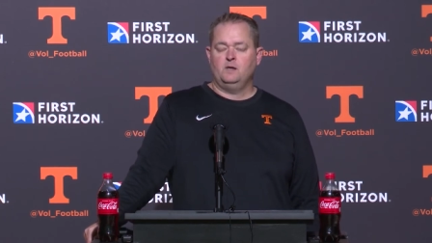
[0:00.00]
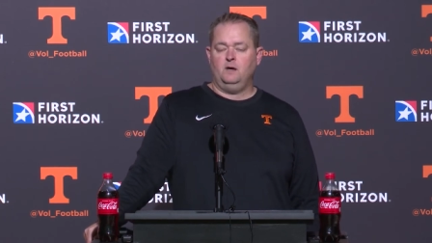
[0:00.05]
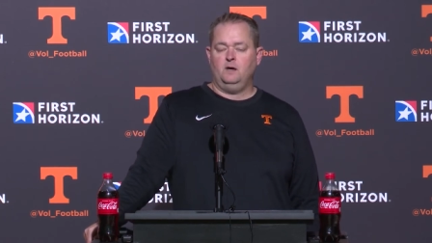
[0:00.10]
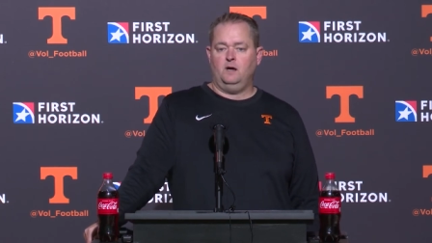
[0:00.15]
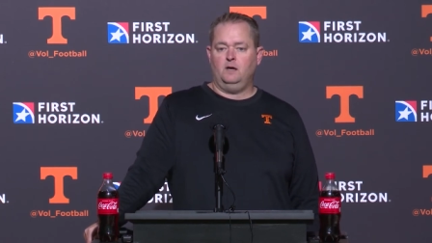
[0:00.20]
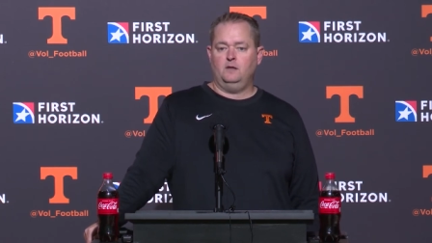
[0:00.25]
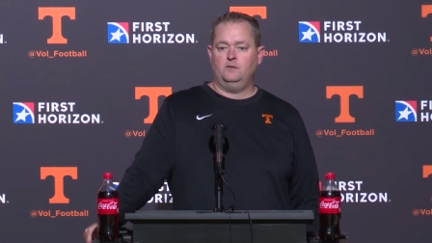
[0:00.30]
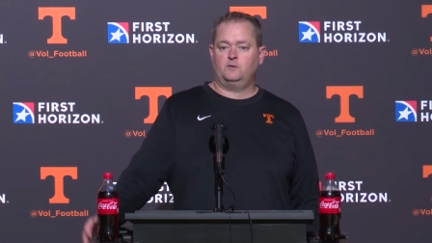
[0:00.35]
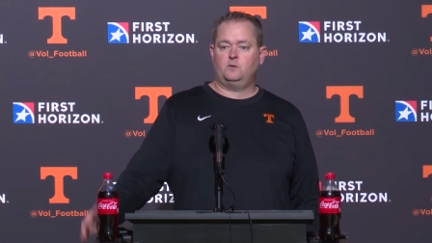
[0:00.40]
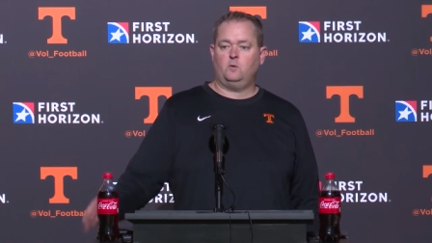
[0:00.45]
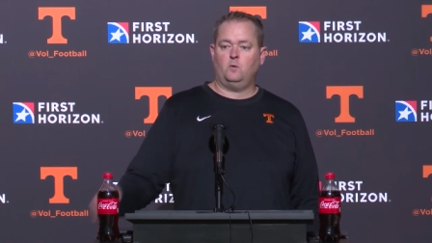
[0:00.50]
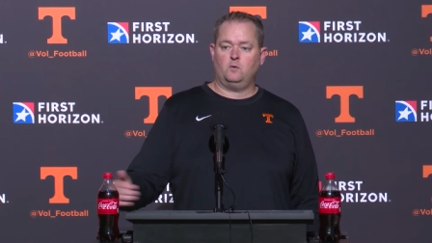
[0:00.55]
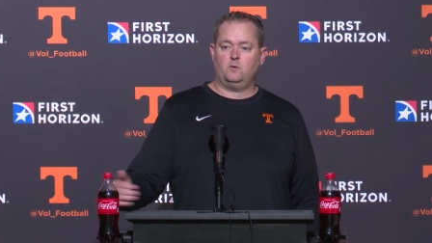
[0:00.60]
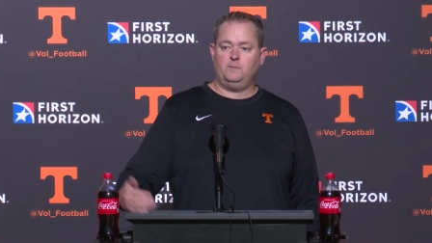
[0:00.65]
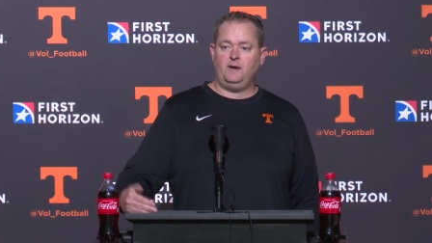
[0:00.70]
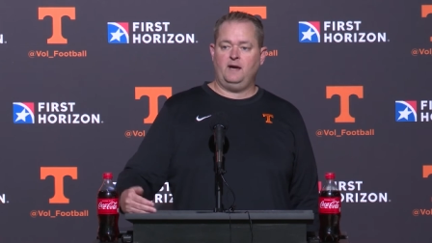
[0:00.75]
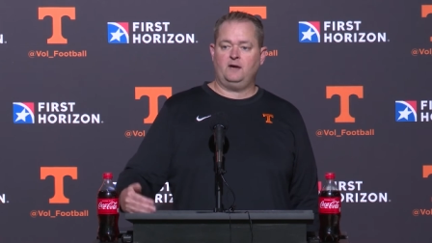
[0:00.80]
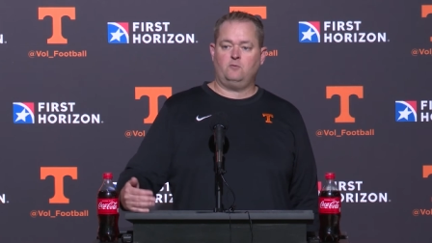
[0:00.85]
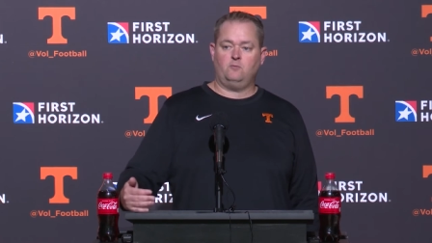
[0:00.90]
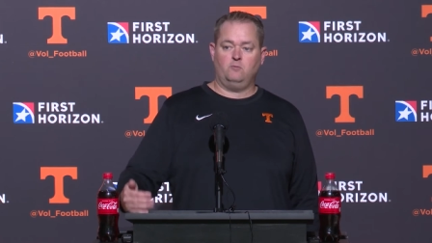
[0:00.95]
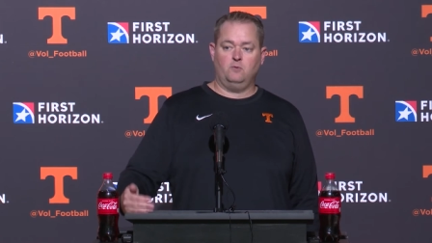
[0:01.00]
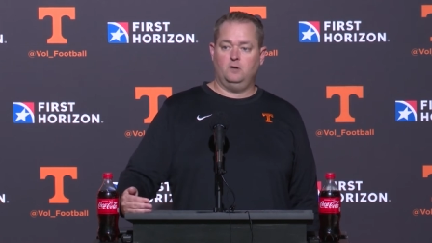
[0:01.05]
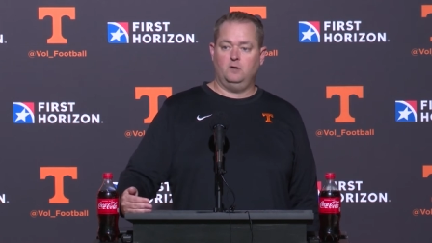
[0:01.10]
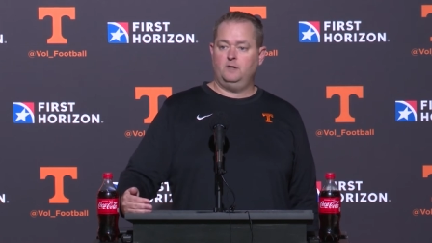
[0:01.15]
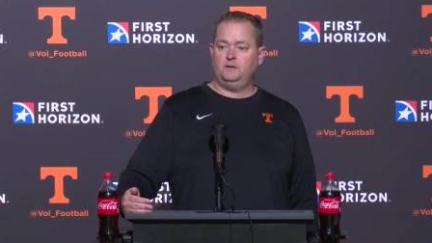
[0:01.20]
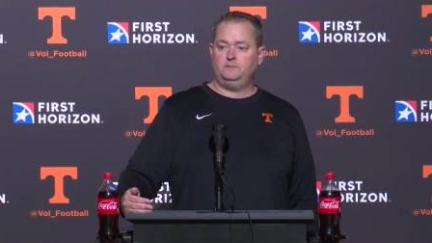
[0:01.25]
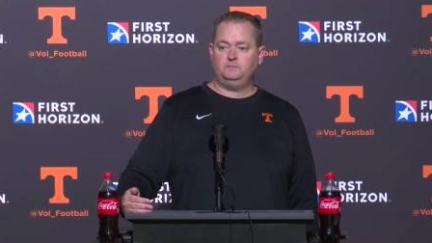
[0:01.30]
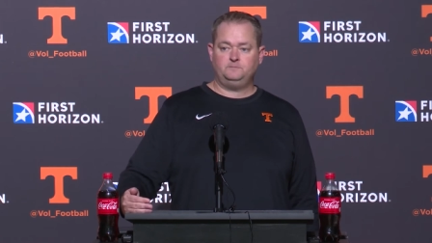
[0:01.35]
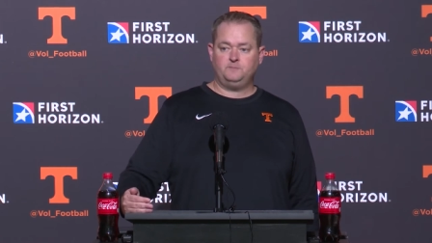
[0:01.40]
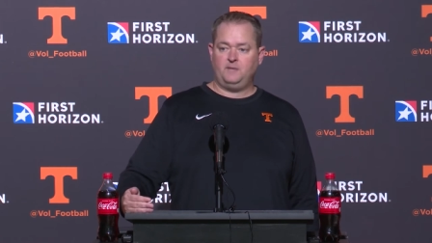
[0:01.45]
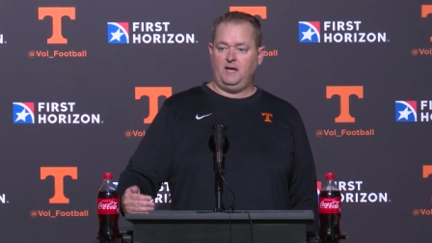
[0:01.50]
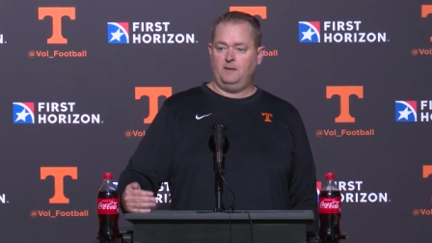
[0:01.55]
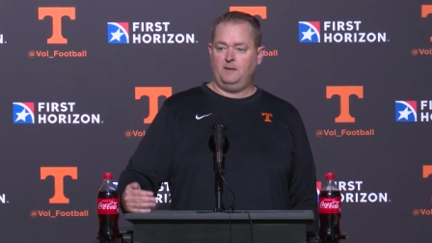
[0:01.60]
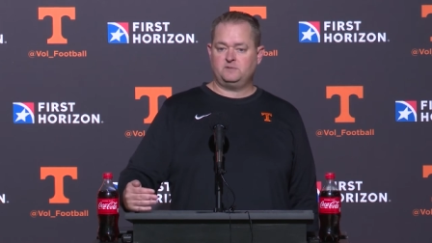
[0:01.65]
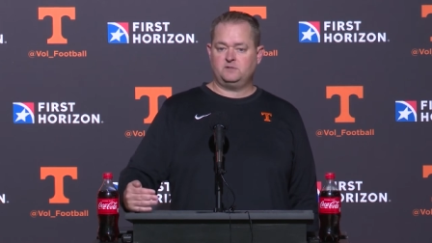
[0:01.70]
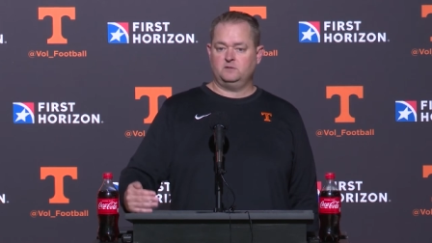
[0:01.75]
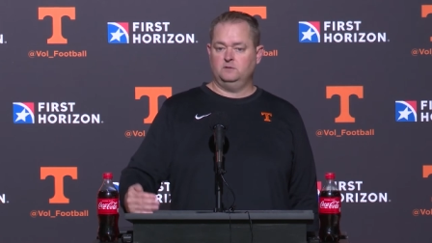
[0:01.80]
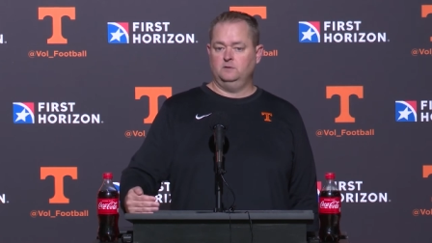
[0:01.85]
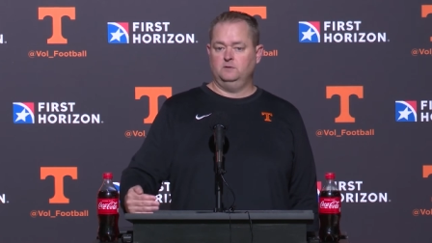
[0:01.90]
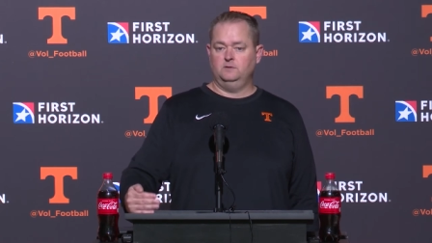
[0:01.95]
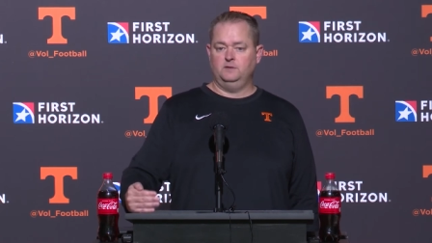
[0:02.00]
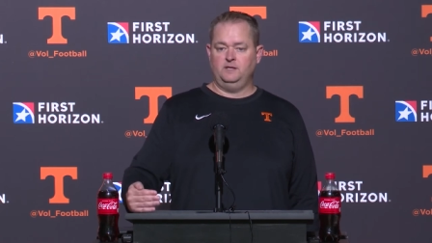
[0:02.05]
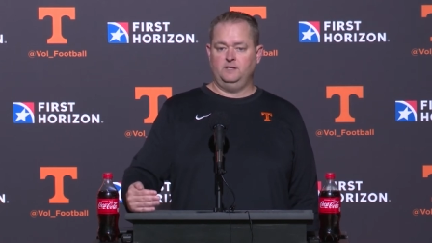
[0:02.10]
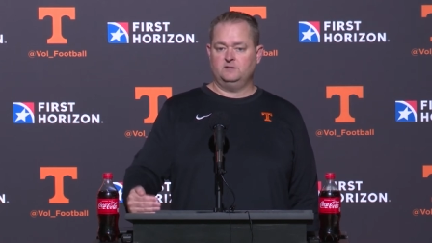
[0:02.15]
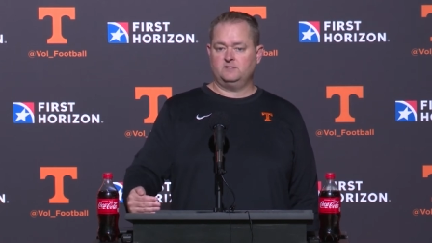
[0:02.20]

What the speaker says: The quarterback run absolutely